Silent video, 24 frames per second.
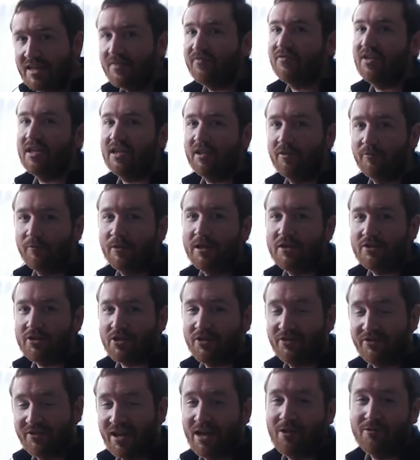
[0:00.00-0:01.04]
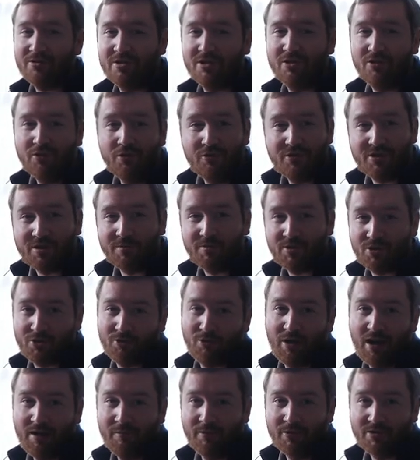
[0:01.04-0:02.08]
if they can reach 1,000 new
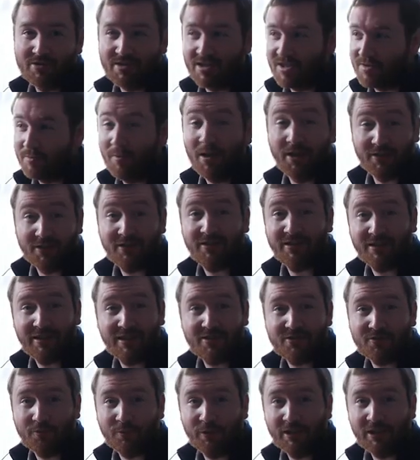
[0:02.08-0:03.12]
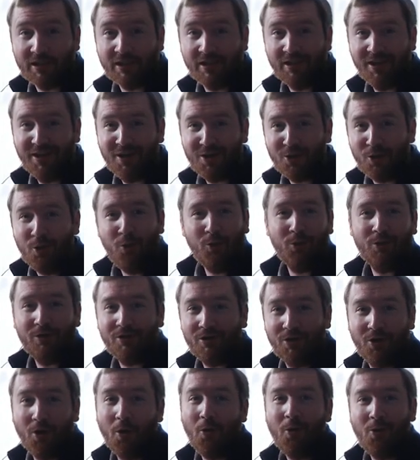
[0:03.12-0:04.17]
subscribers this month. I think that's a really
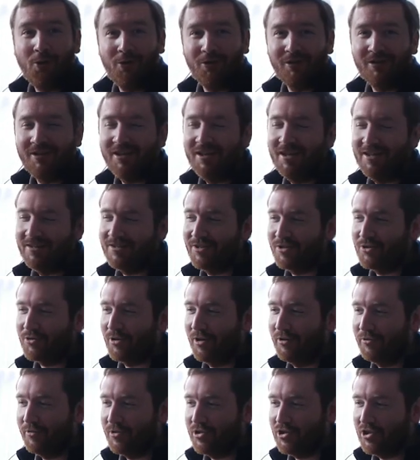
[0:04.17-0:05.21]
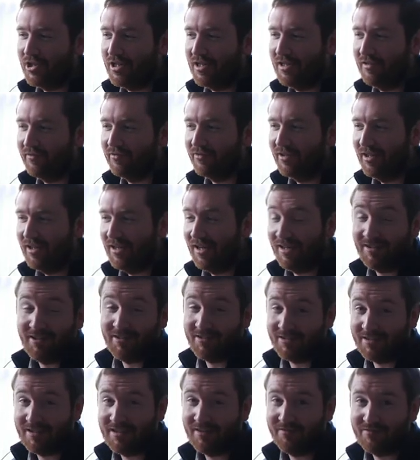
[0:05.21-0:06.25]
cool goal to try to achieve, and
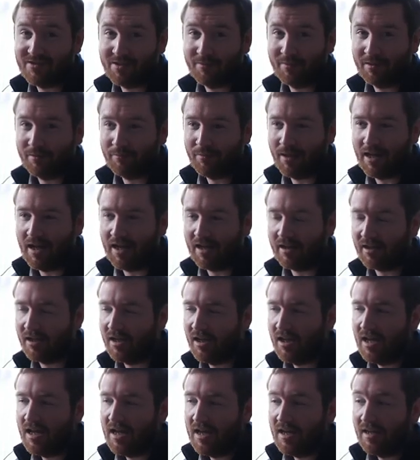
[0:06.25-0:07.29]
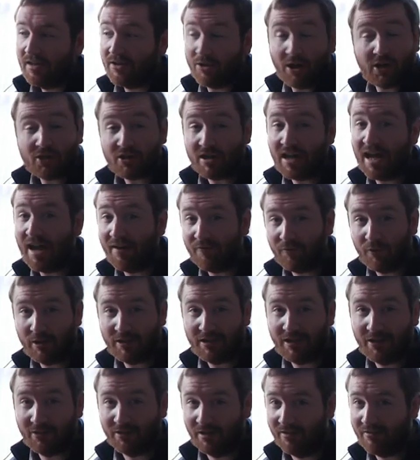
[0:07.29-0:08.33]
then to give something back. They're actually halfway
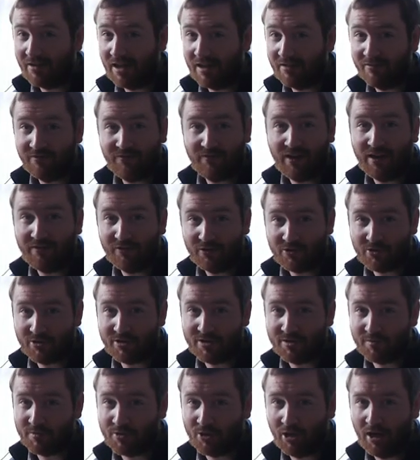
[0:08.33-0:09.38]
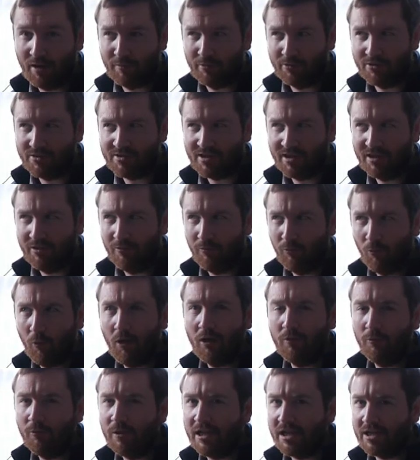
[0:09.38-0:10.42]
there. They've gotten 500 subscribers in
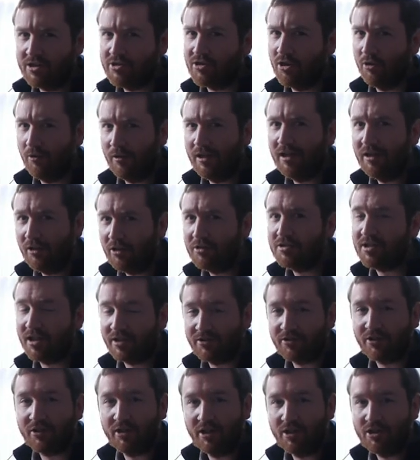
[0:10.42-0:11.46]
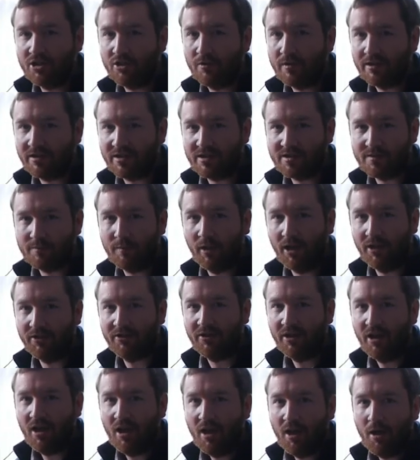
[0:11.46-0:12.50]
1 week, so it looks like they're gonna do it this
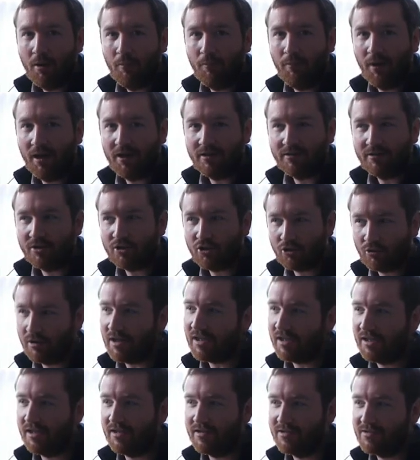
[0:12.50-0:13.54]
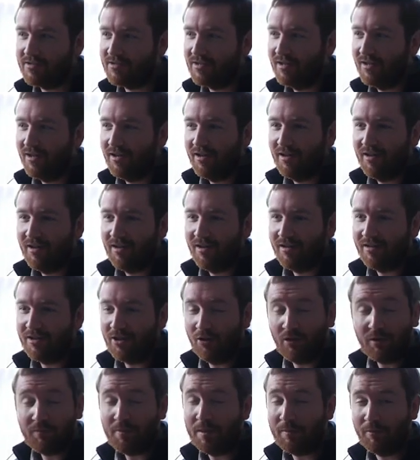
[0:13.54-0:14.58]
month. But the trick is, the
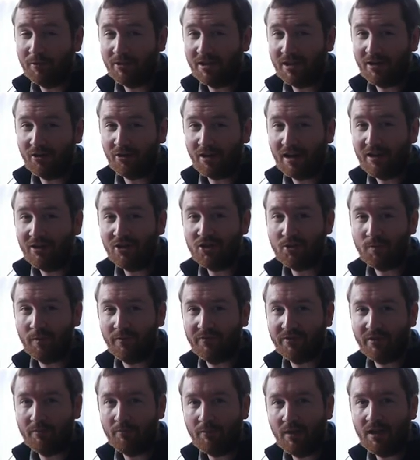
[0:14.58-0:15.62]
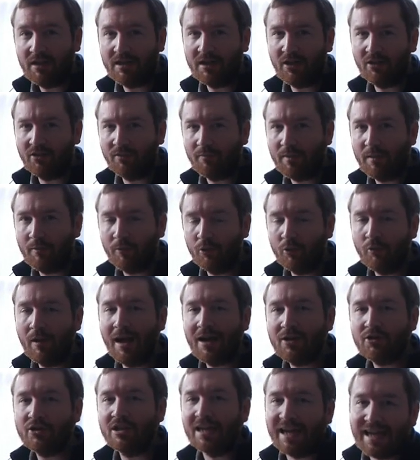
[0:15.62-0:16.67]
only people that are eligible for the money are the people who
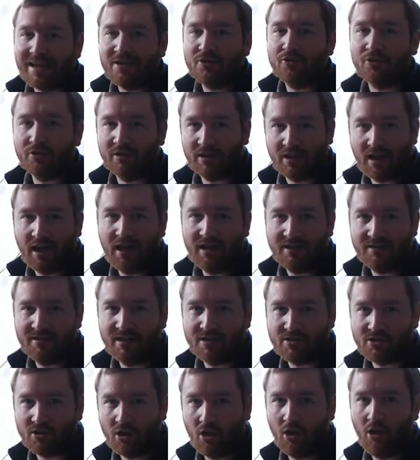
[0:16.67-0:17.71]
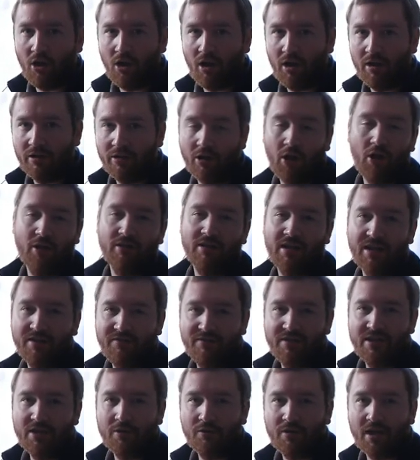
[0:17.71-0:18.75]
actually enter the contest on
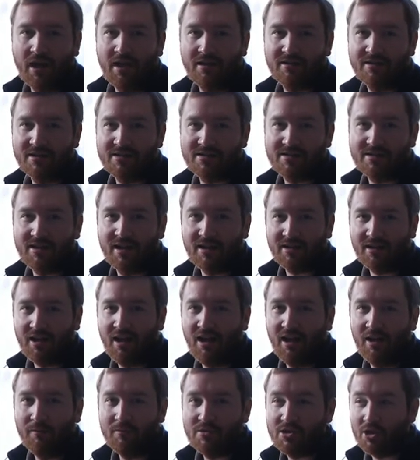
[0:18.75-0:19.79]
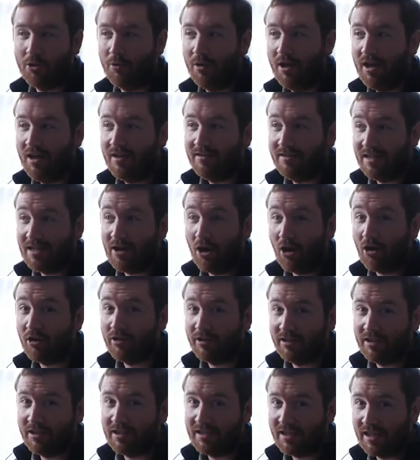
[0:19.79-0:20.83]
onlinevideocontest.com. So they are
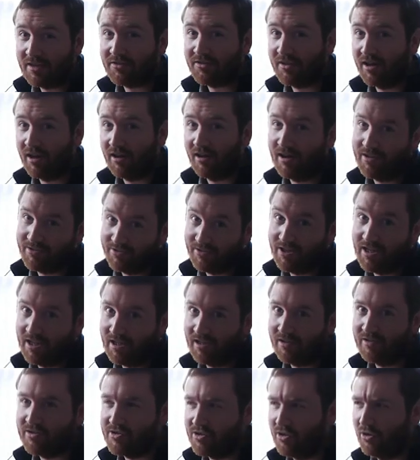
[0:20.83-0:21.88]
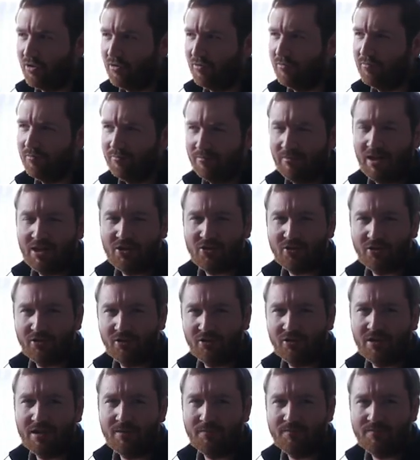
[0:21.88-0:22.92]
gonna get there, I think. So make sure
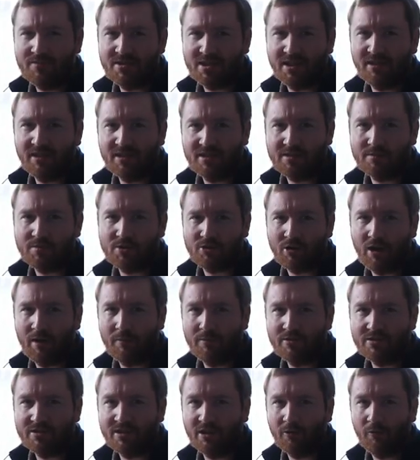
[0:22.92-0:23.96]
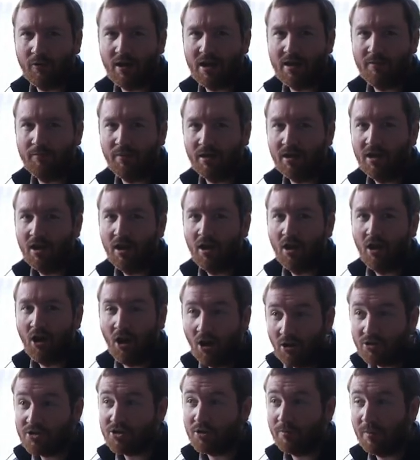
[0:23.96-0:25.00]
you keep sending subscribers their way, but
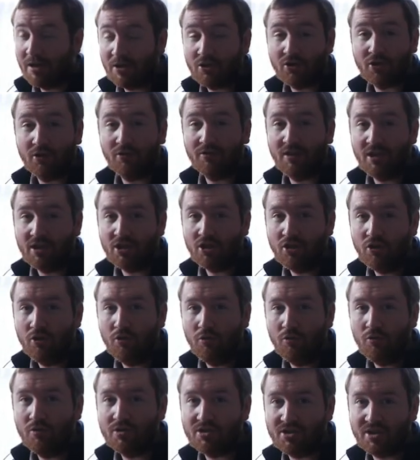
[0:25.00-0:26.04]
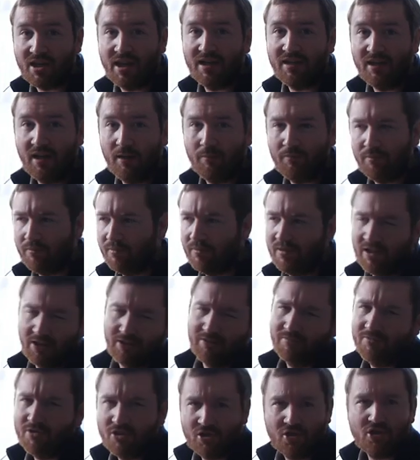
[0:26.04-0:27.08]
also make sure that you sign up
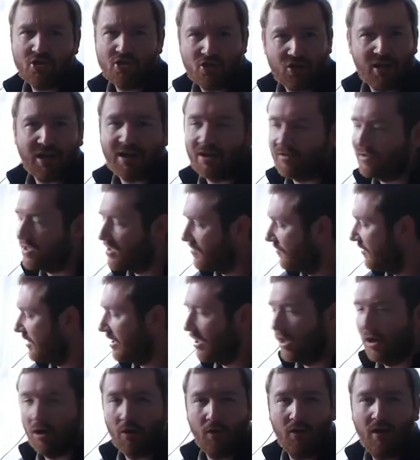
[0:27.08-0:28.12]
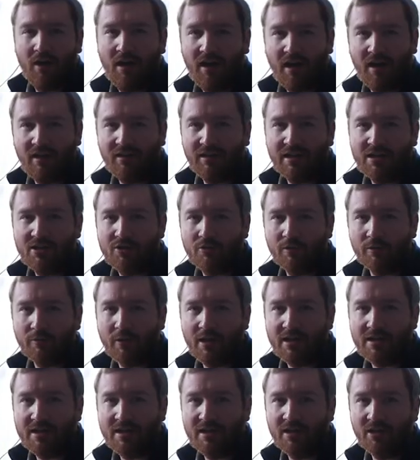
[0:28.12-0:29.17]
here. Just check out this video. I'll link to it
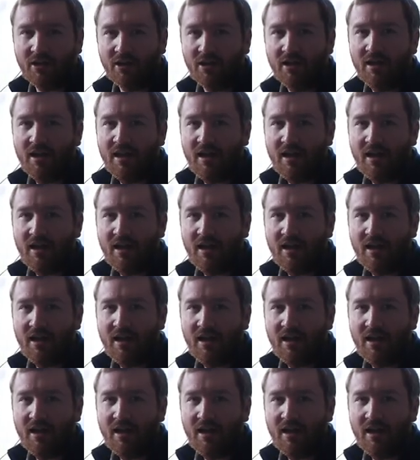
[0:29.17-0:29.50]
right here.